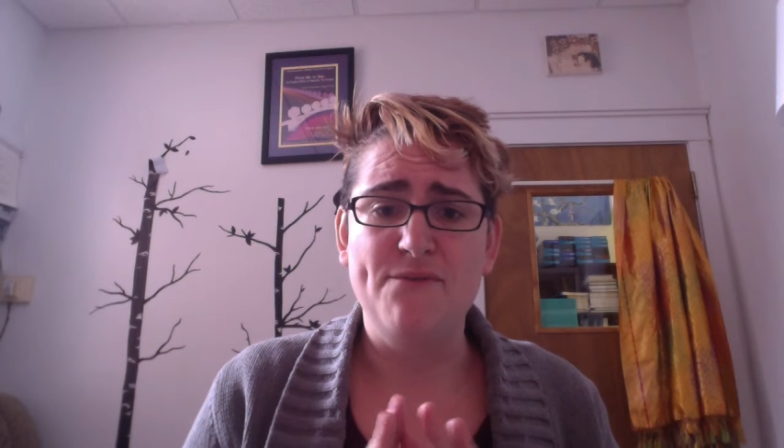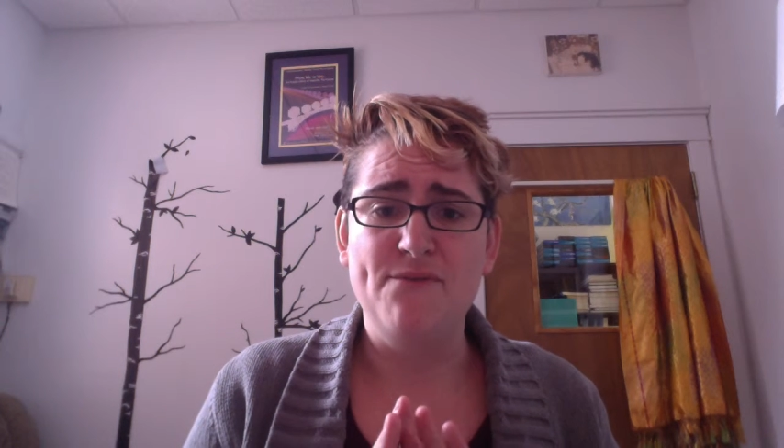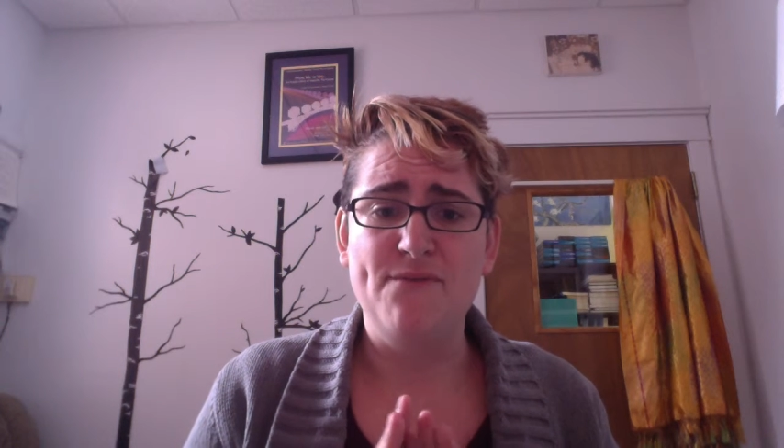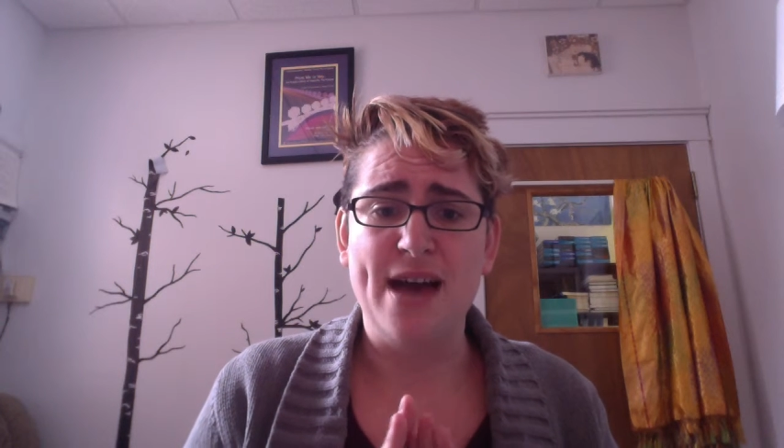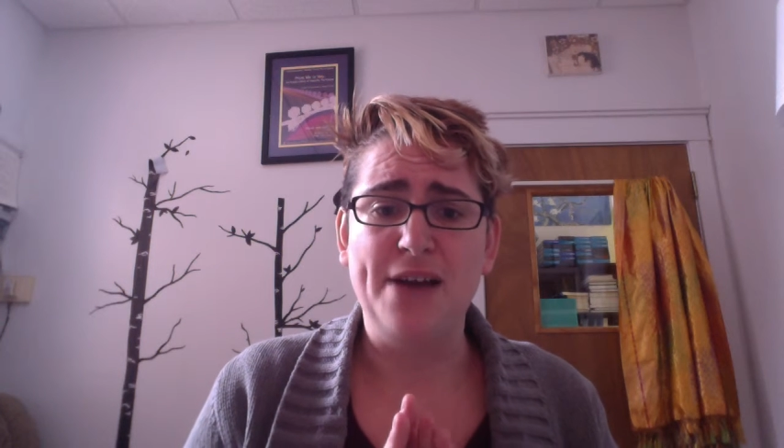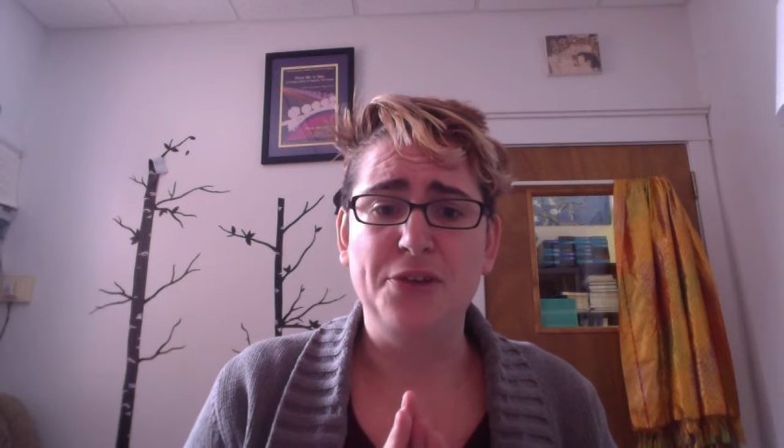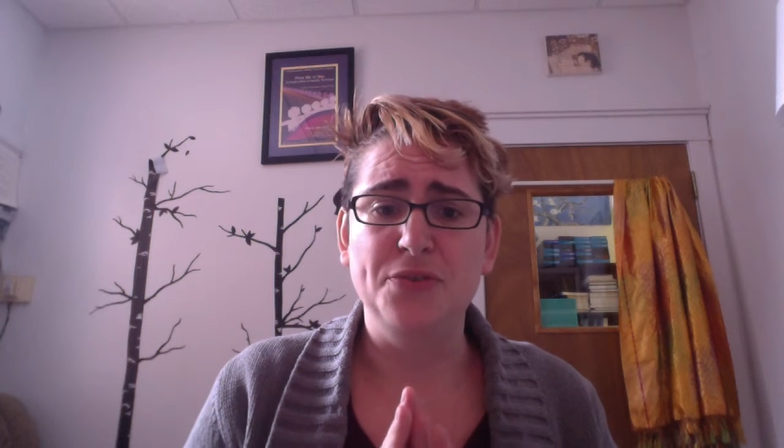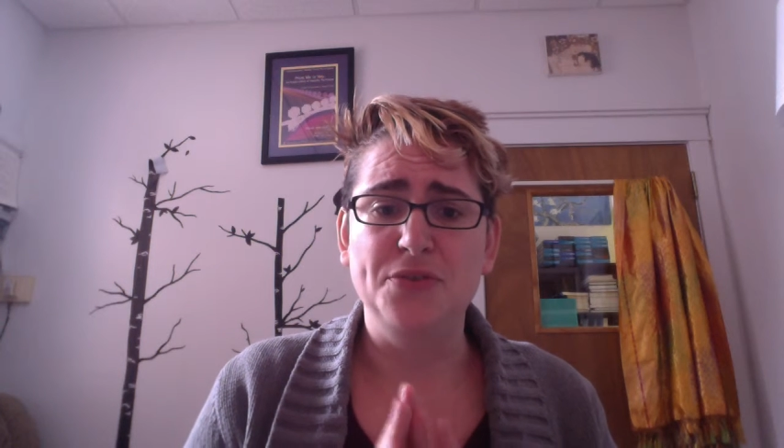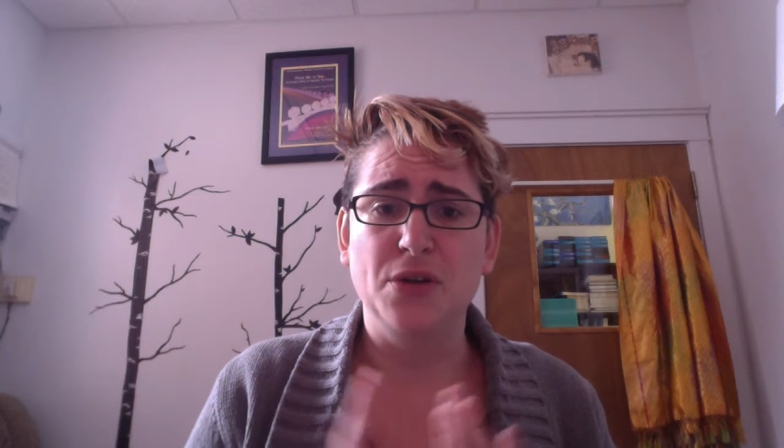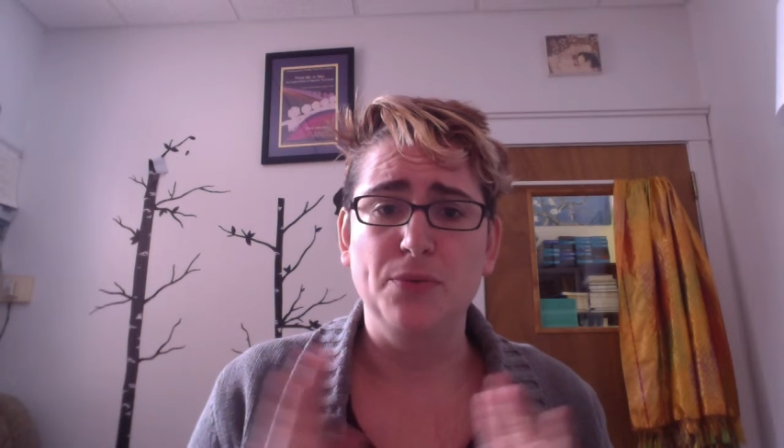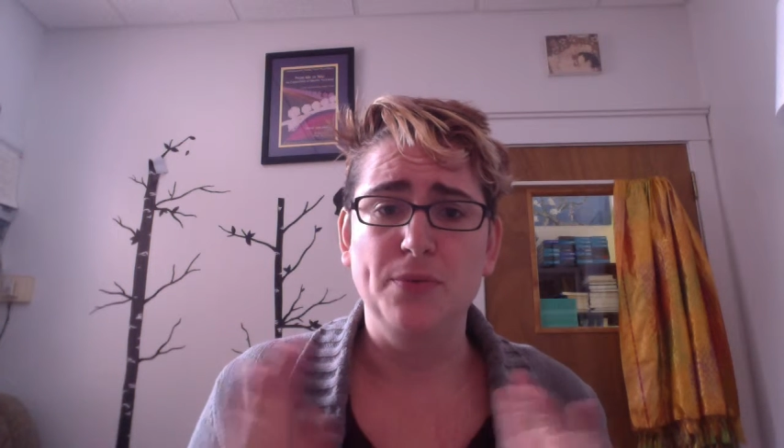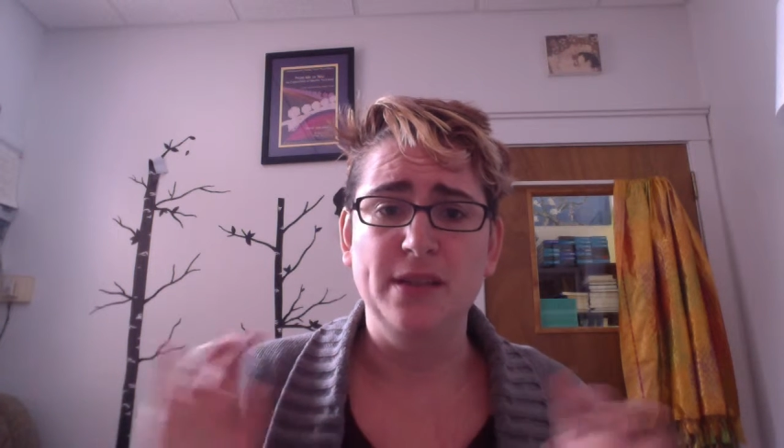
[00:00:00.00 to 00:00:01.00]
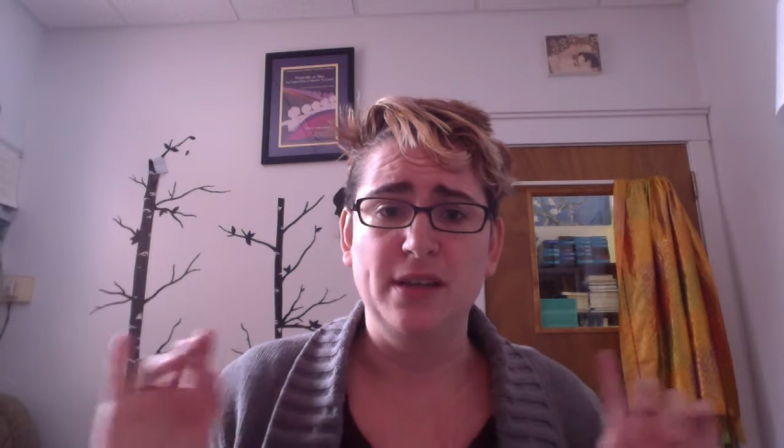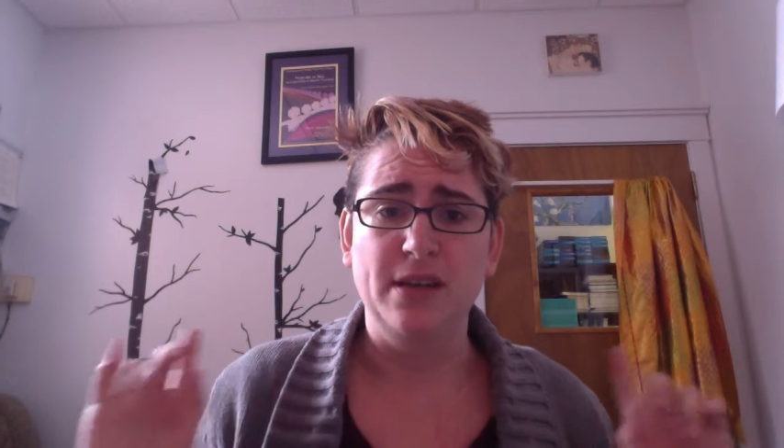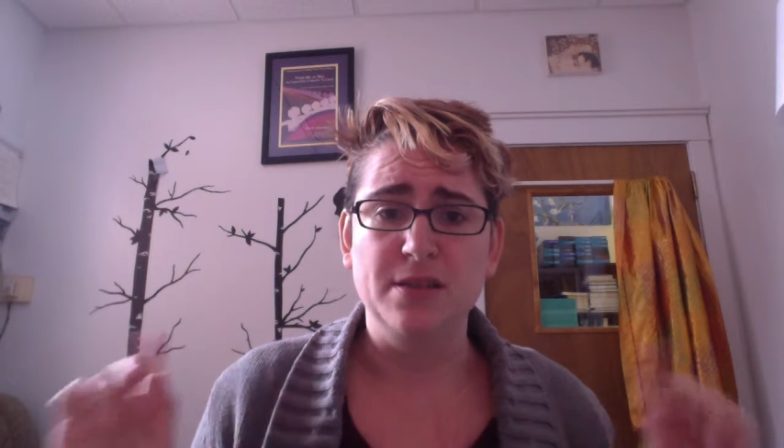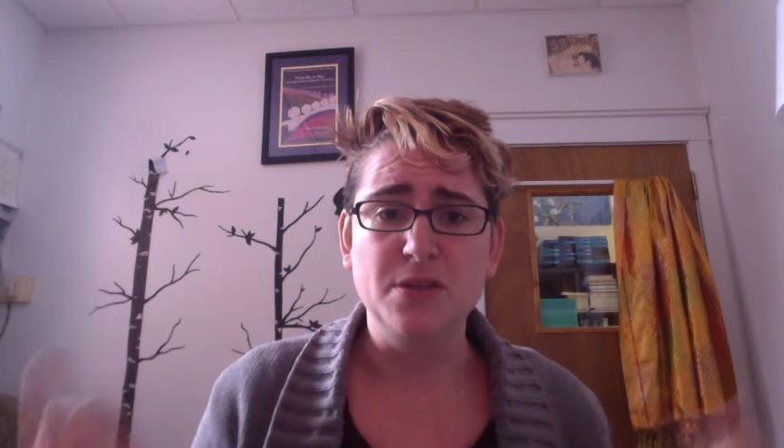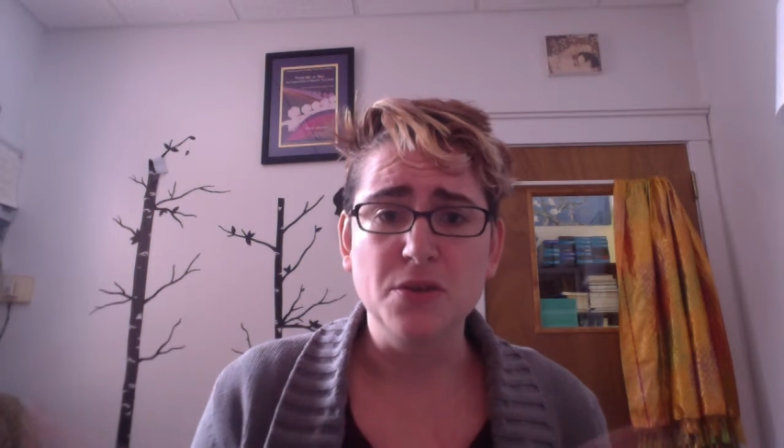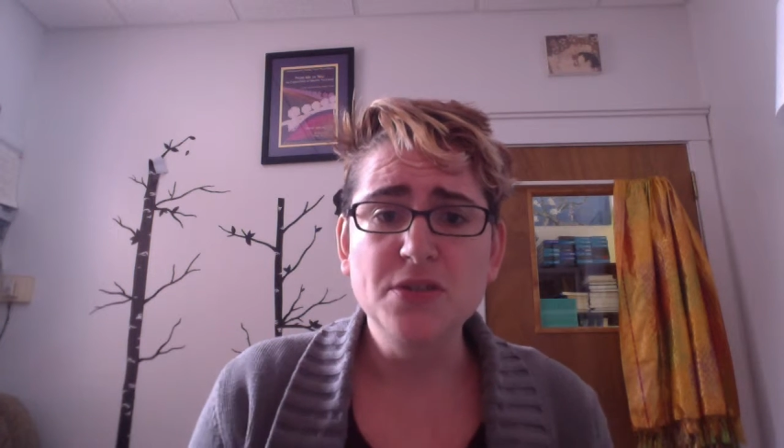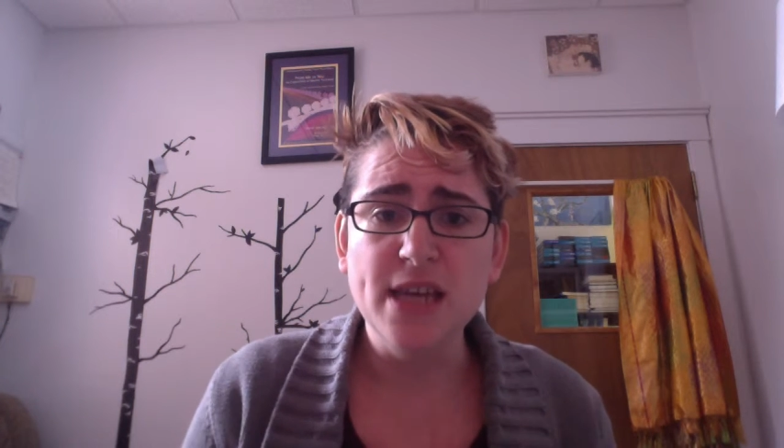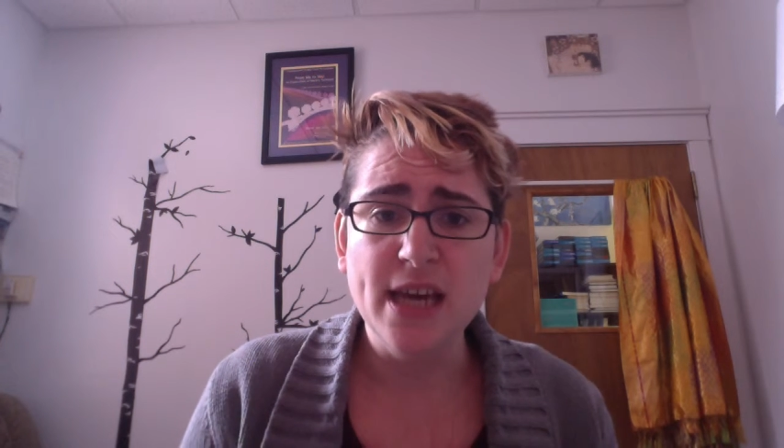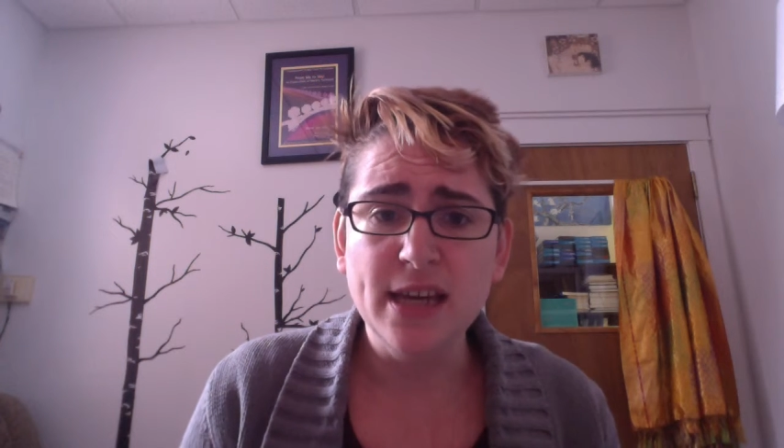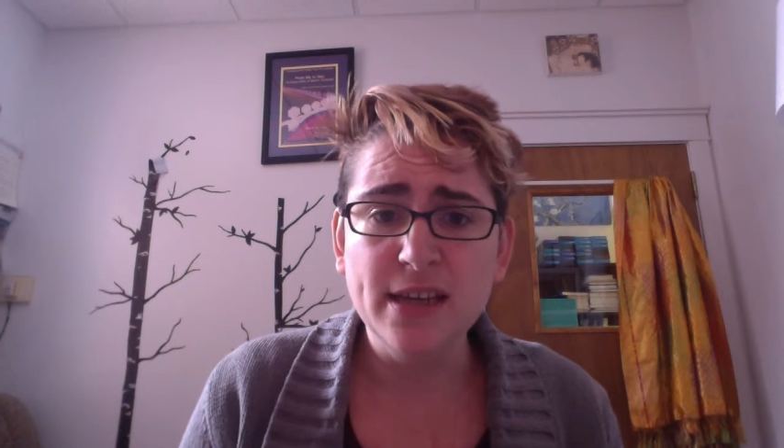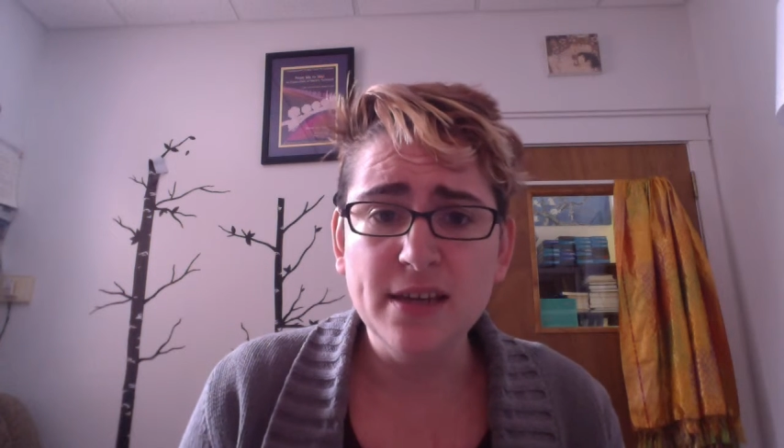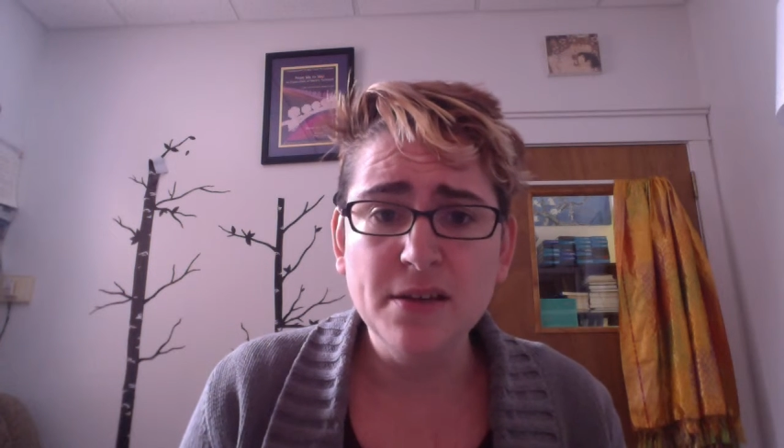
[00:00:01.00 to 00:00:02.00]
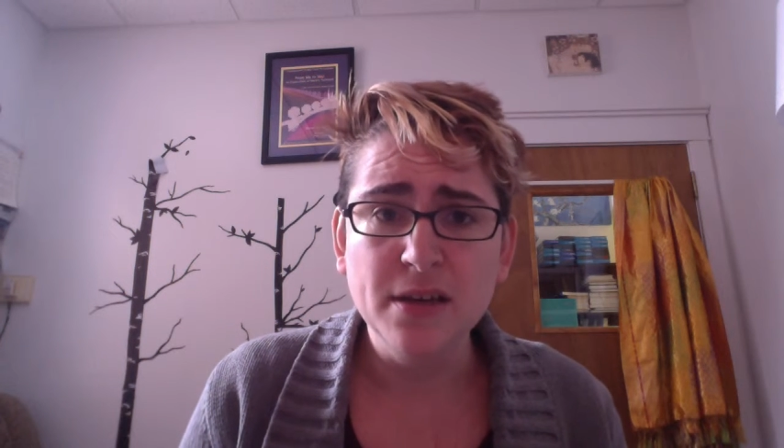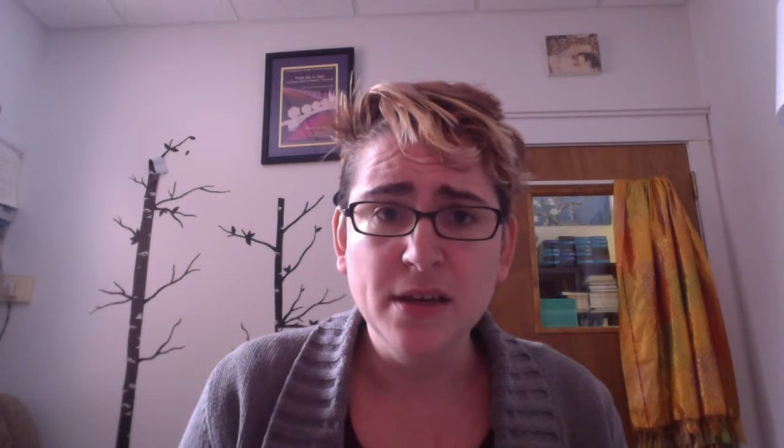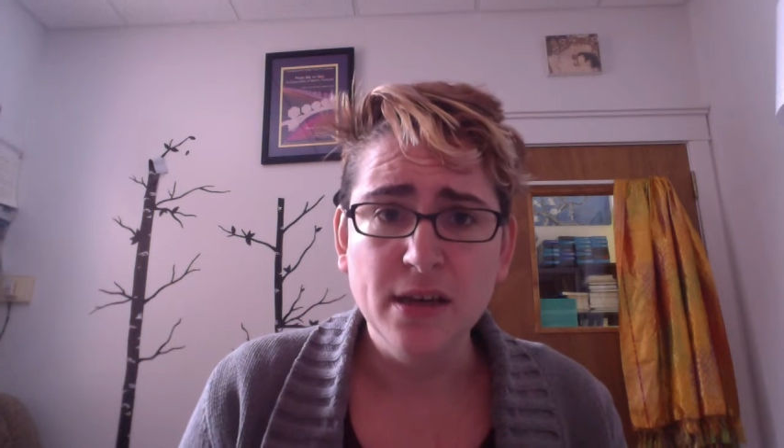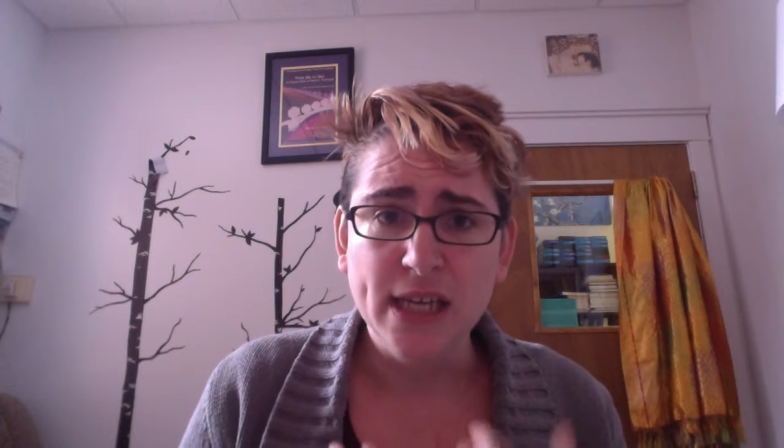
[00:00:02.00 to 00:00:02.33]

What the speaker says: values are really associated